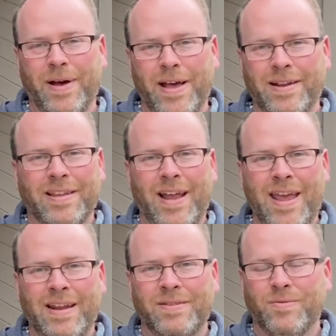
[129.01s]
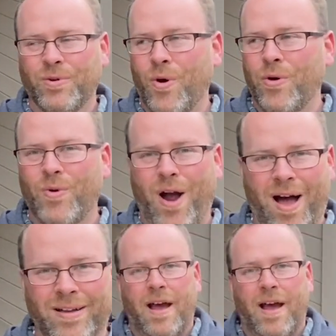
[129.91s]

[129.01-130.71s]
But tonight we're going raw.